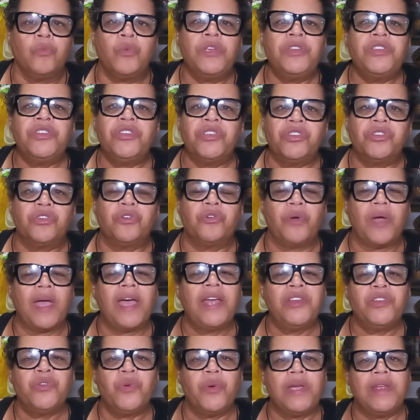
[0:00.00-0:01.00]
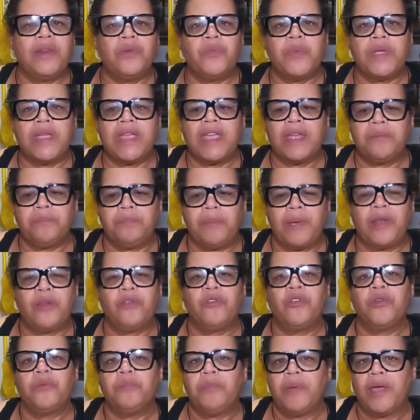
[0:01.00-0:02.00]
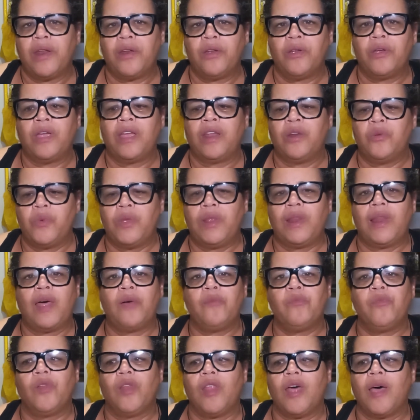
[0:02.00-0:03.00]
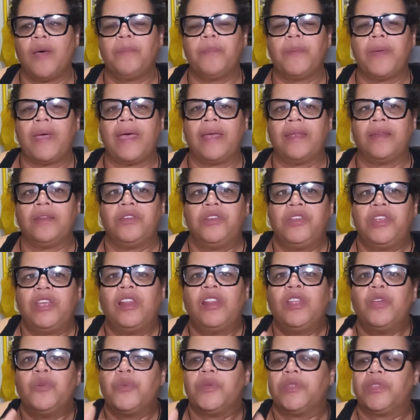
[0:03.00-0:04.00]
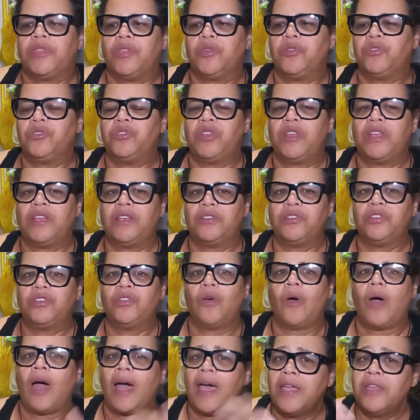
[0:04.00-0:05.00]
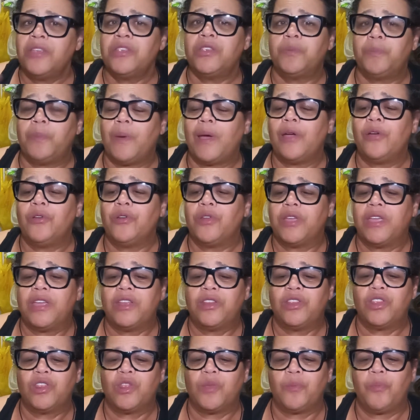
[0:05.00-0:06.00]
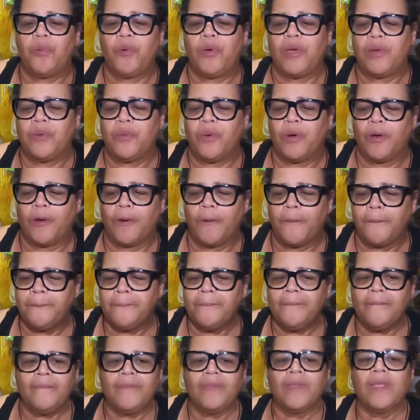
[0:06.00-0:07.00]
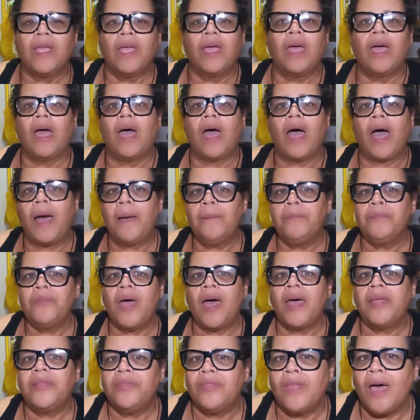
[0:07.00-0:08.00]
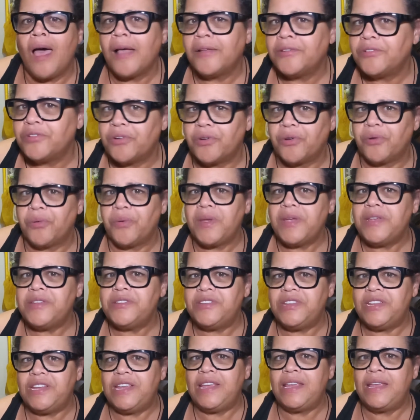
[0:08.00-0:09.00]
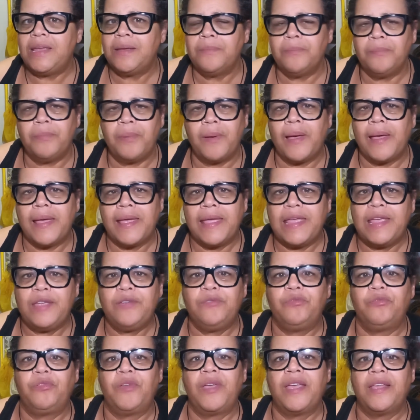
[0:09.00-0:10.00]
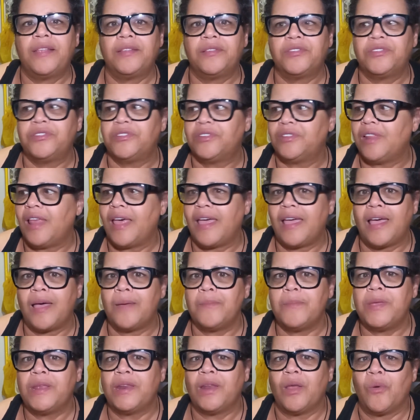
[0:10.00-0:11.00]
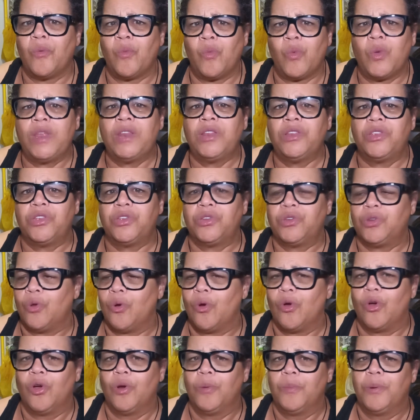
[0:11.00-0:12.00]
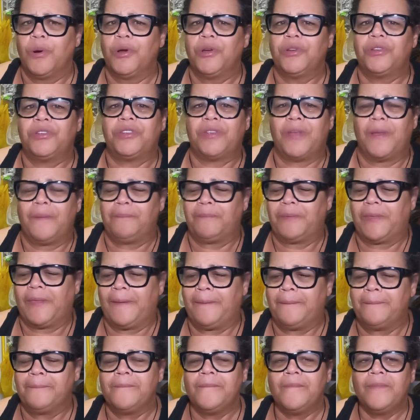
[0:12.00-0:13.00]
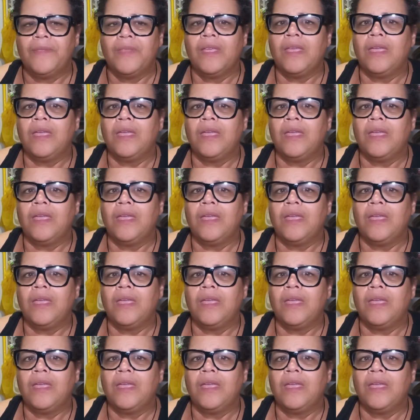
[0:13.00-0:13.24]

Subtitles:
we just graduate and we get better and better, and we level up at dealing with those things. So I aspire to get to the point where I'm not knocked crazy by events, like I'm in a windstorm or something